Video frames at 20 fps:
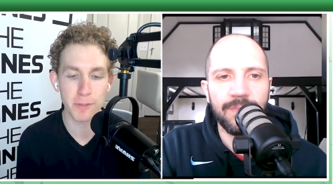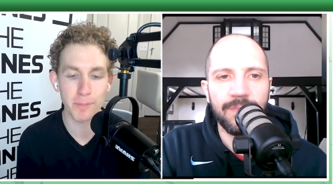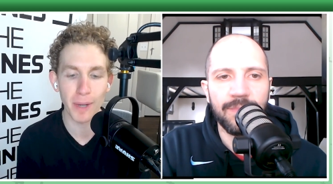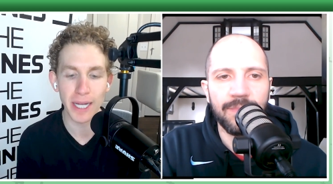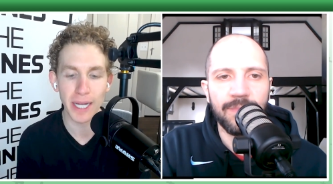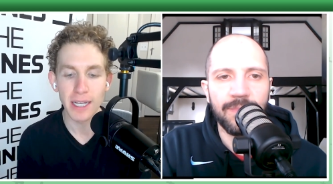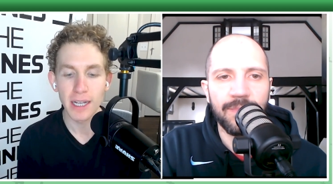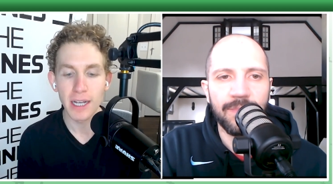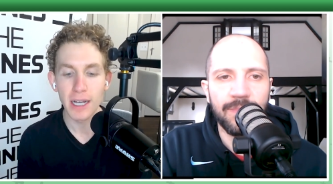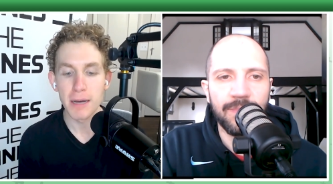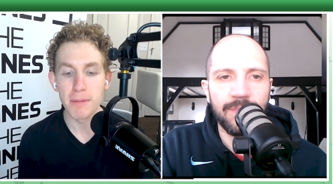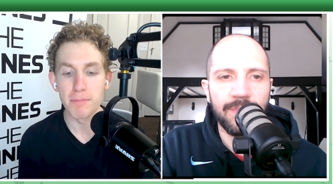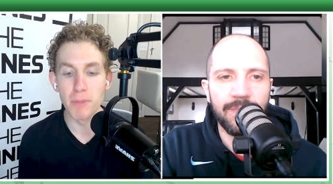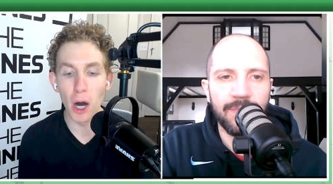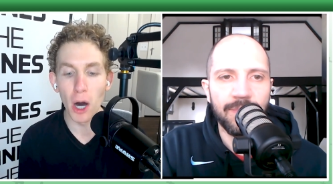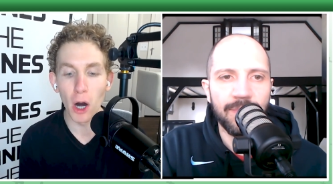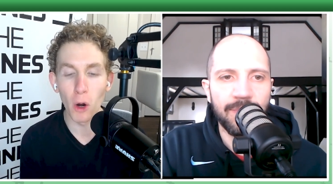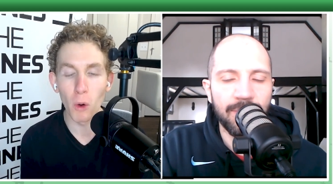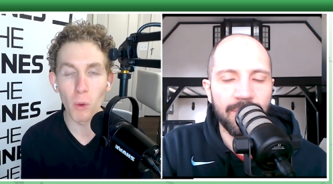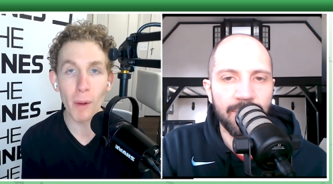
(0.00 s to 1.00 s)
Speaker 1: But
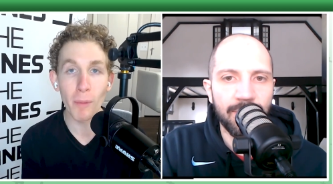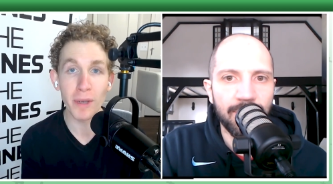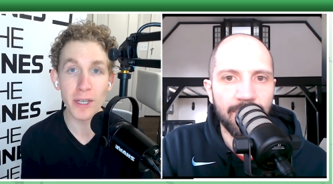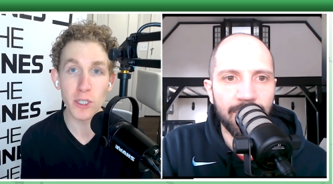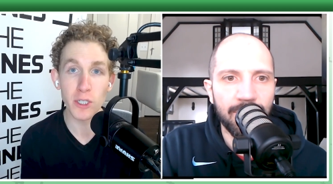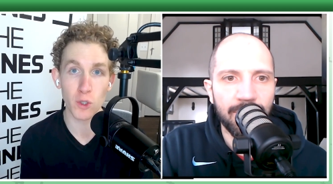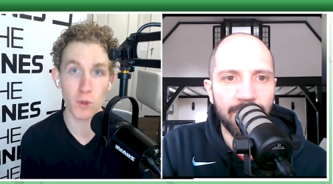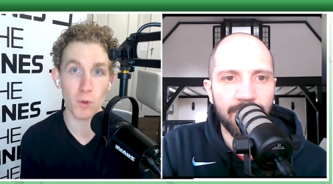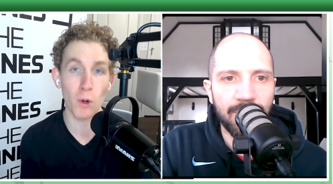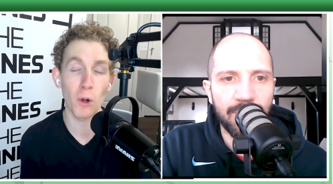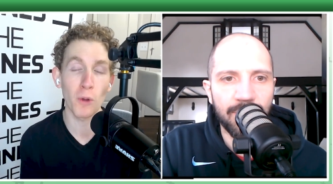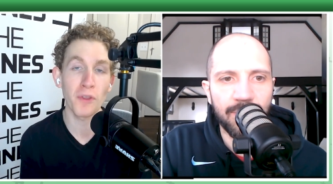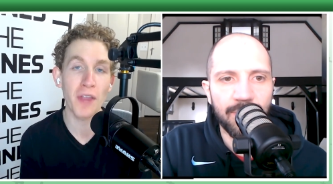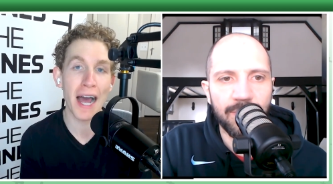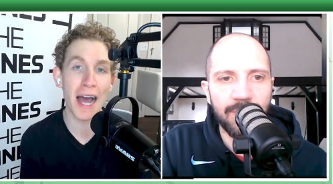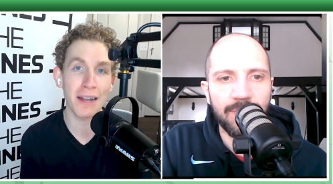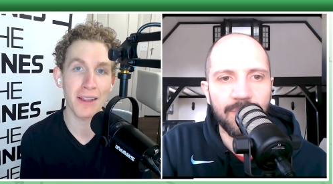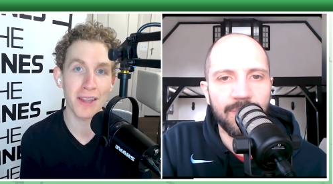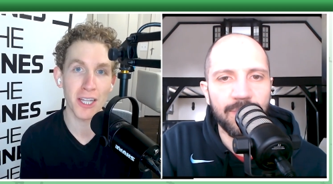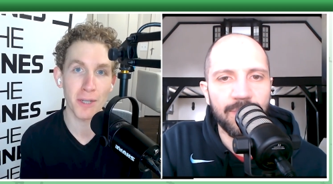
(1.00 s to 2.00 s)
Mo, when we scroll
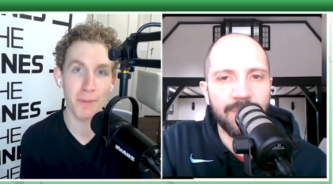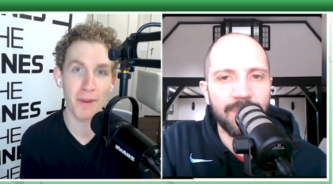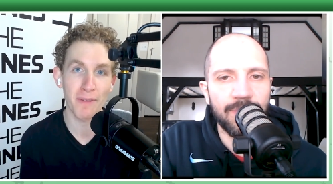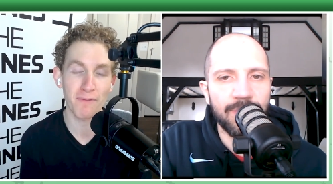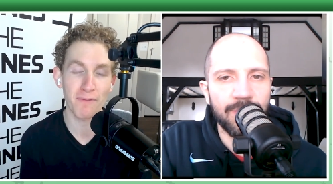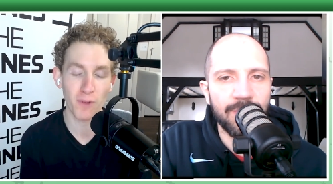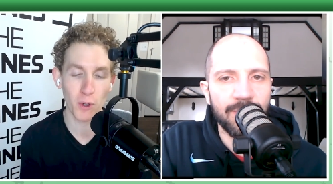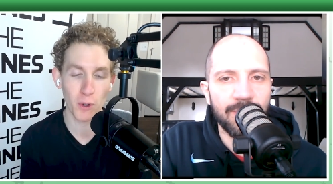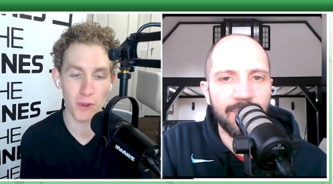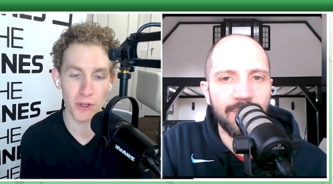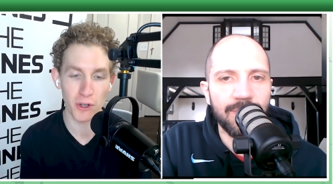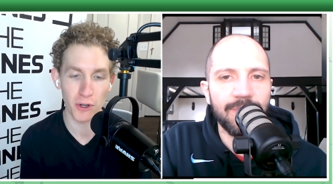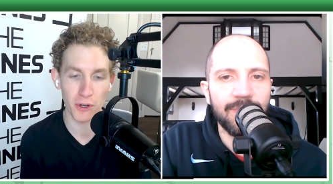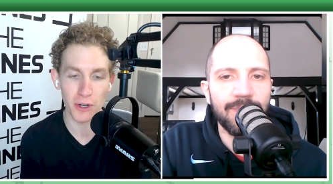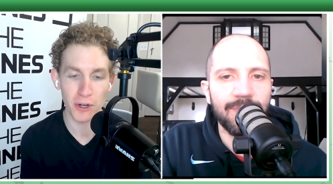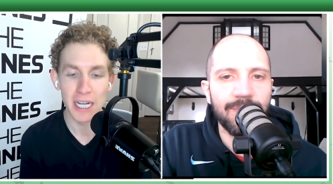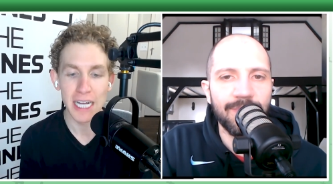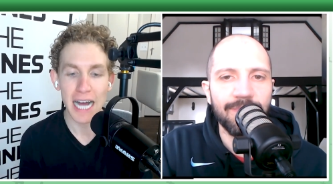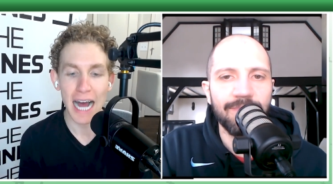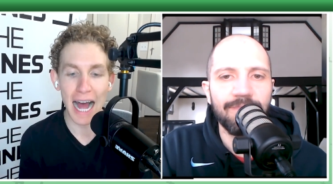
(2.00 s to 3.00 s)
down a little bit
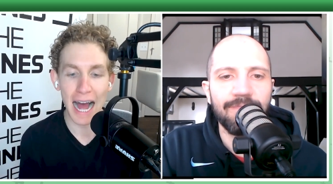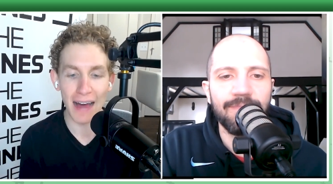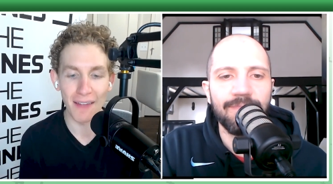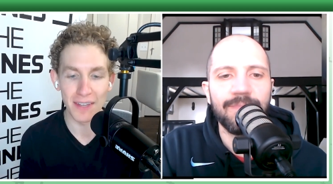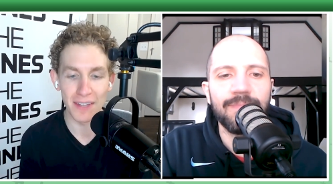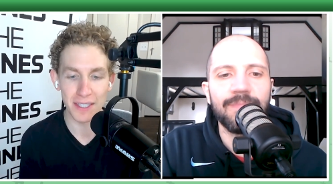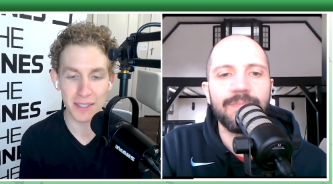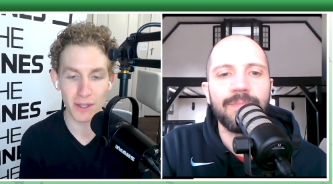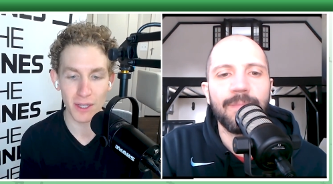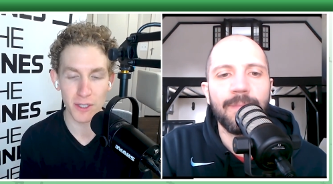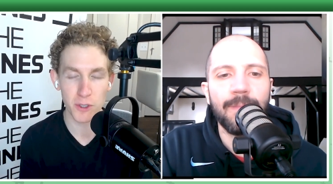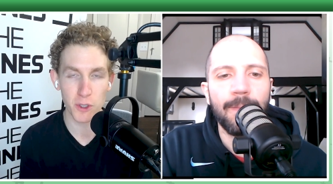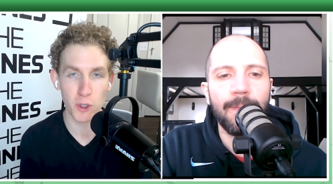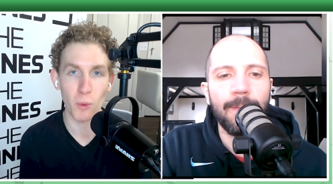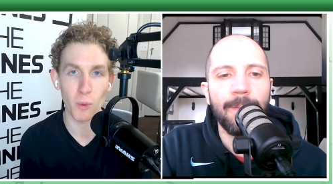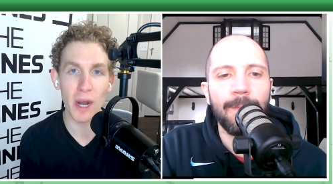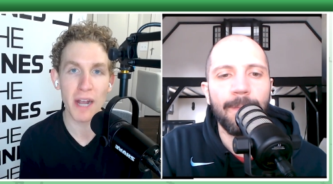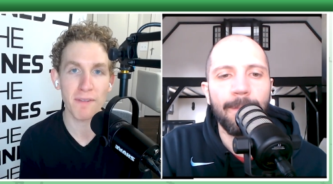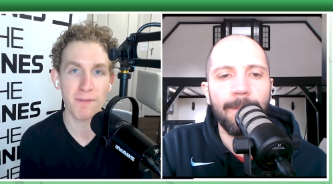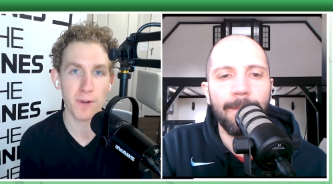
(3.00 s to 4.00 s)
further on this list,
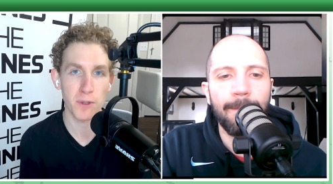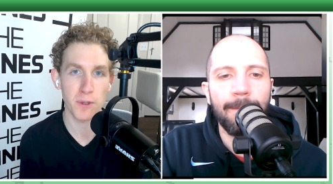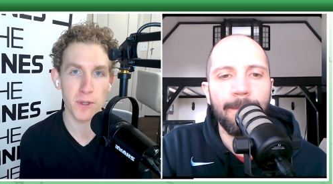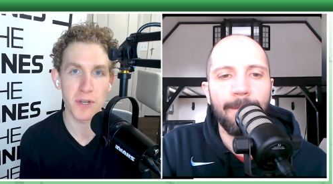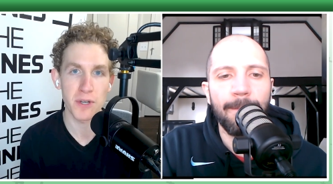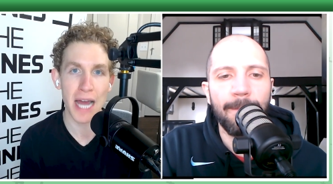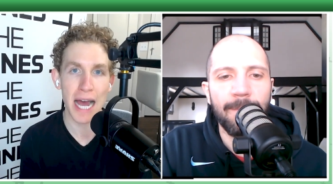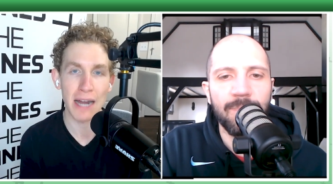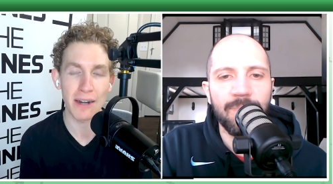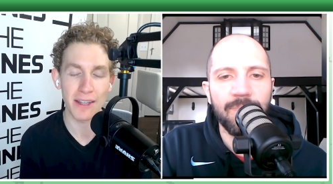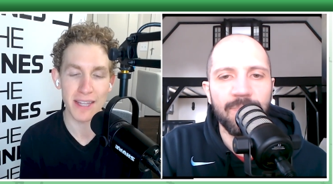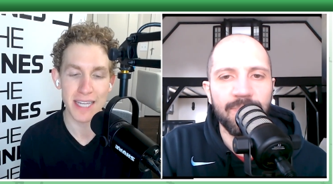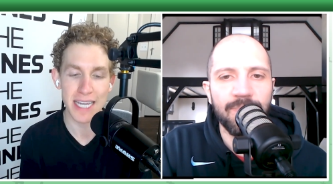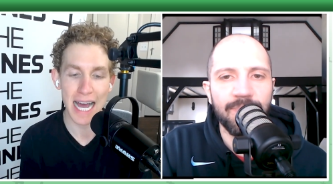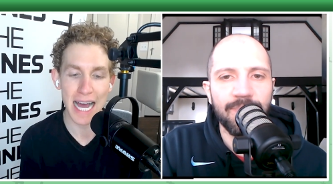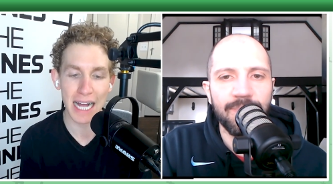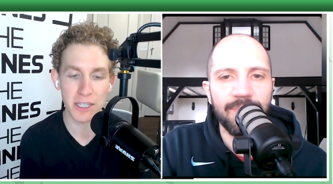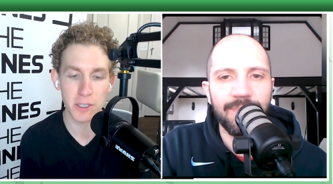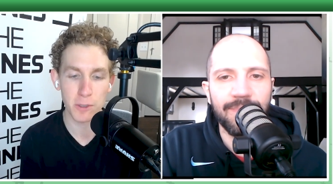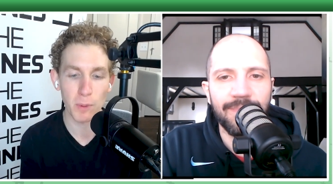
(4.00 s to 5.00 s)
or way further down on the
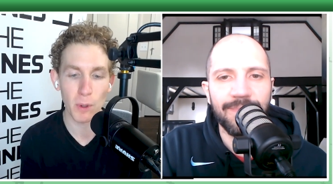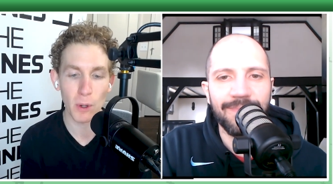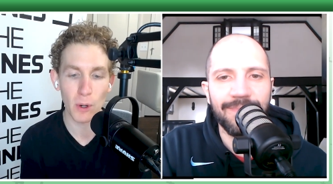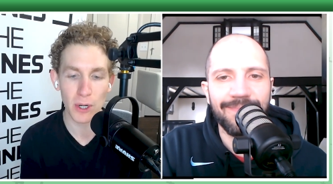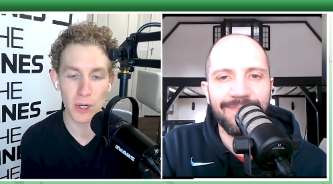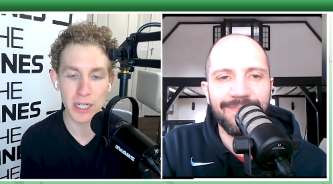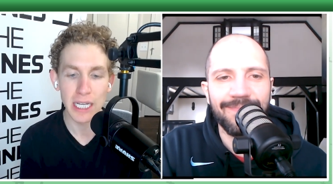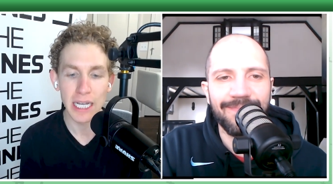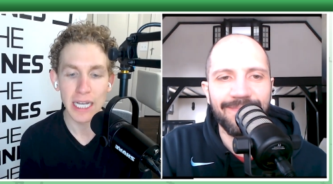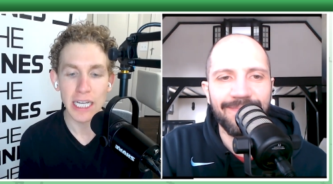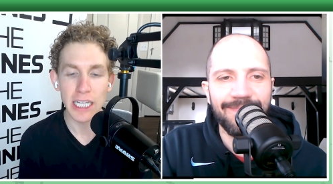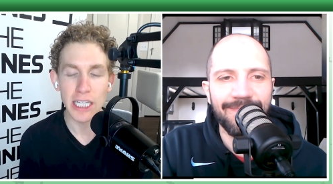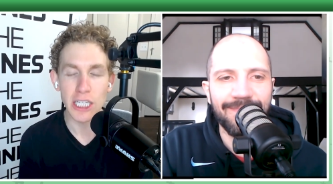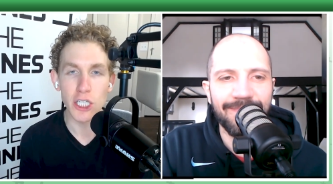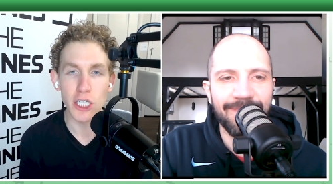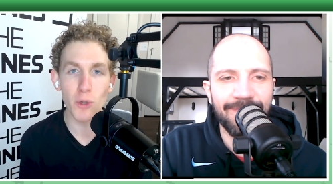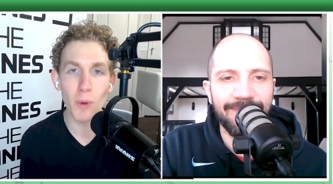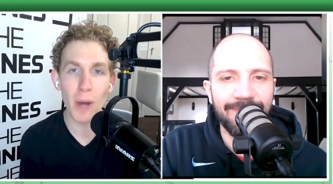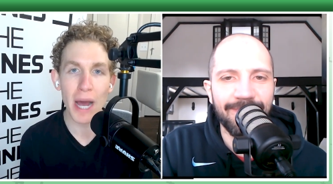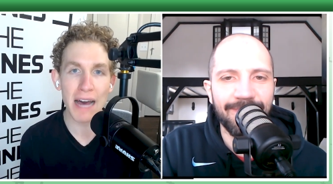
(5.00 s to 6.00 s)
odds board,
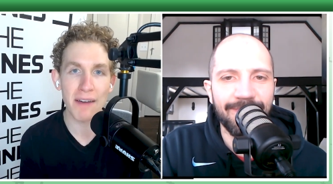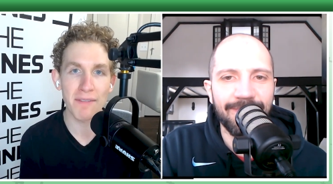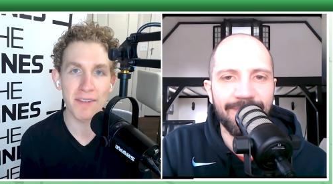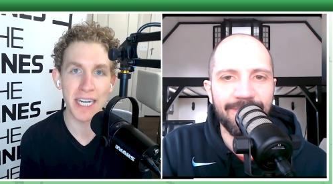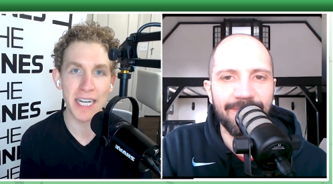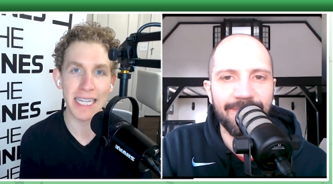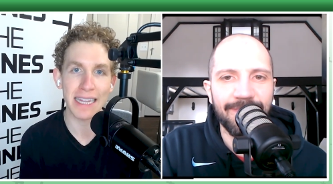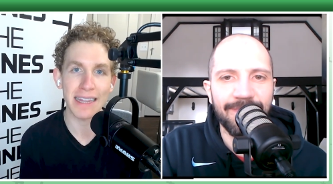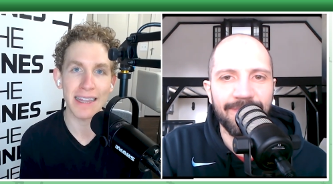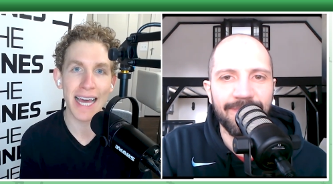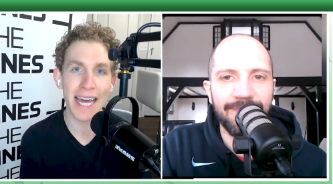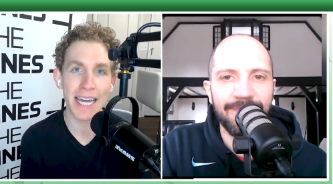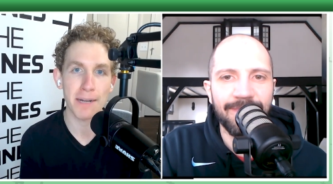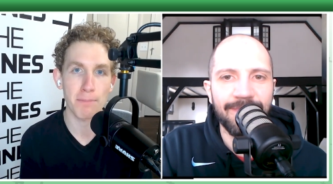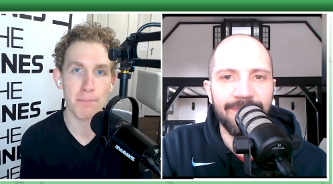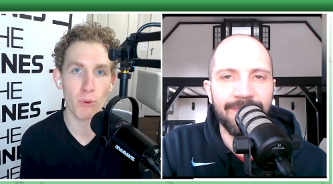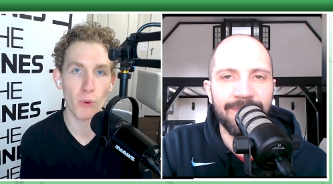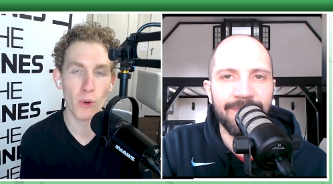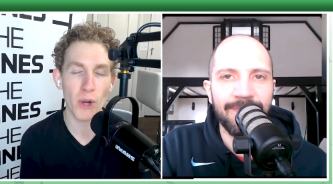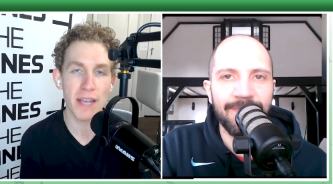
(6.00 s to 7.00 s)
you have an Atlanta
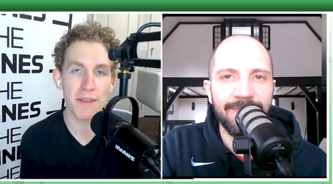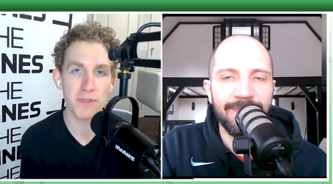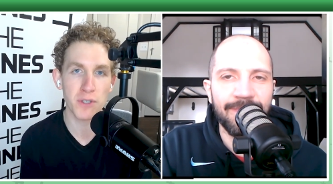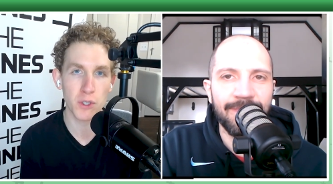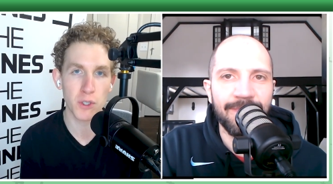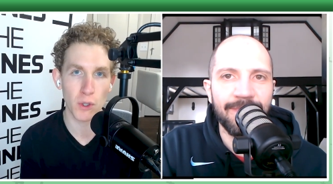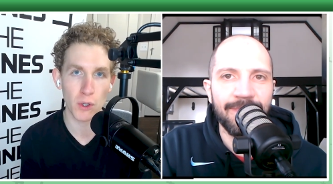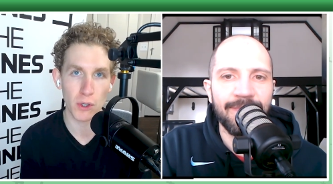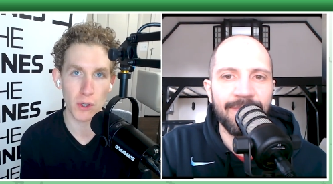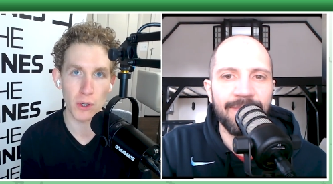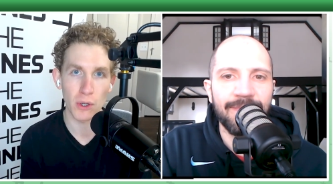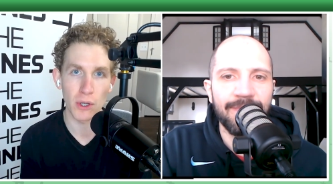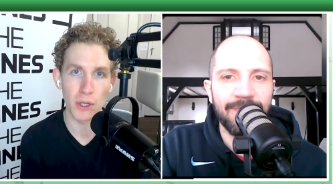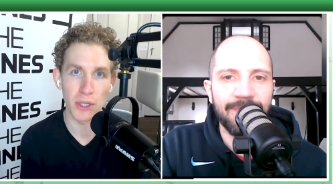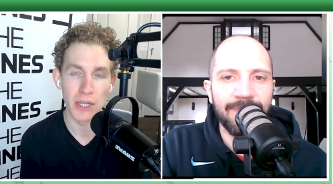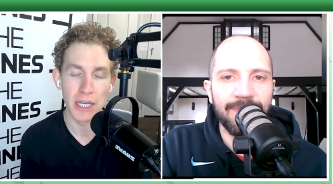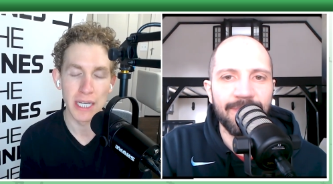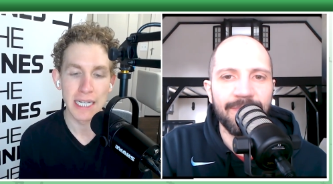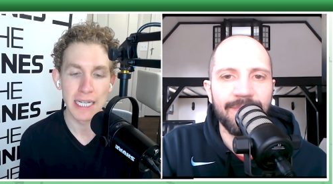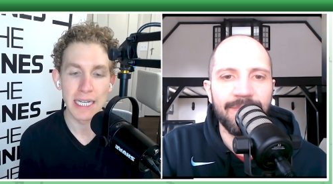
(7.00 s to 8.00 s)
Braves
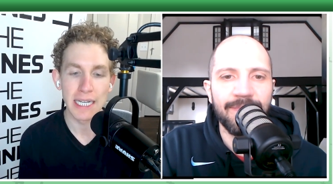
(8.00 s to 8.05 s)
circled